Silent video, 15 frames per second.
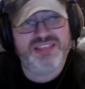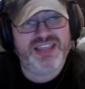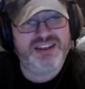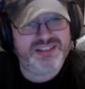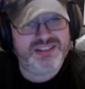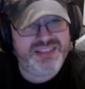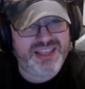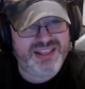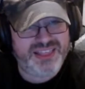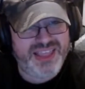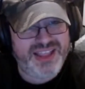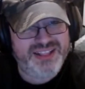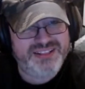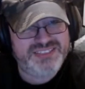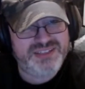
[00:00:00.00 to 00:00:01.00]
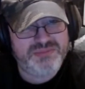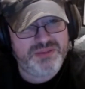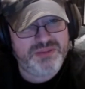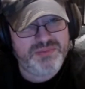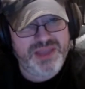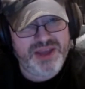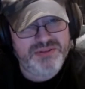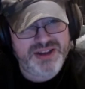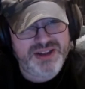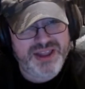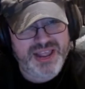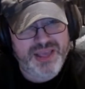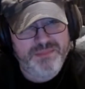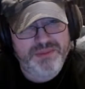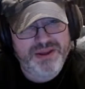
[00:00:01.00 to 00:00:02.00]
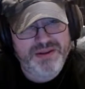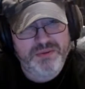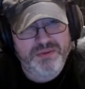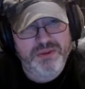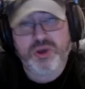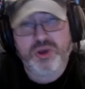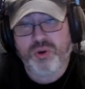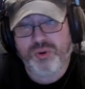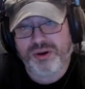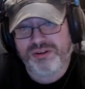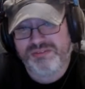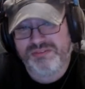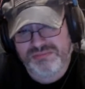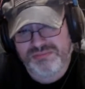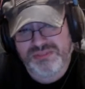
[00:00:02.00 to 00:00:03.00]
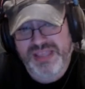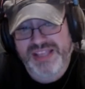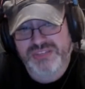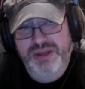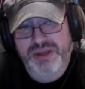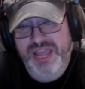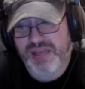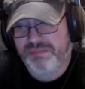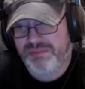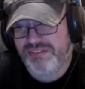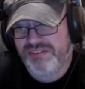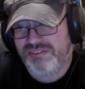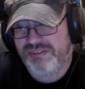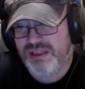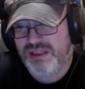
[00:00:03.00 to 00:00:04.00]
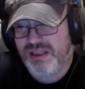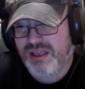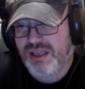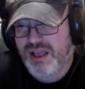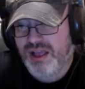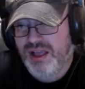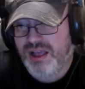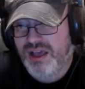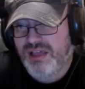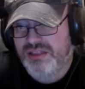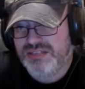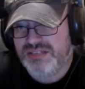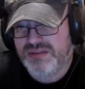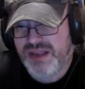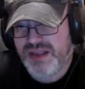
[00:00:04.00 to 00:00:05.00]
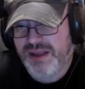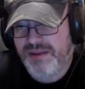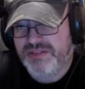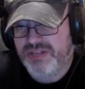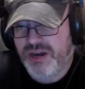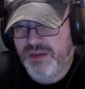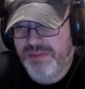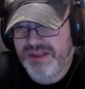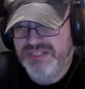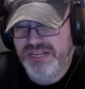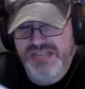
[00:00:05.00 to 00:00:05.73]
that like something bad was going to happen, and of course, that's what happens. The Decepticons are basically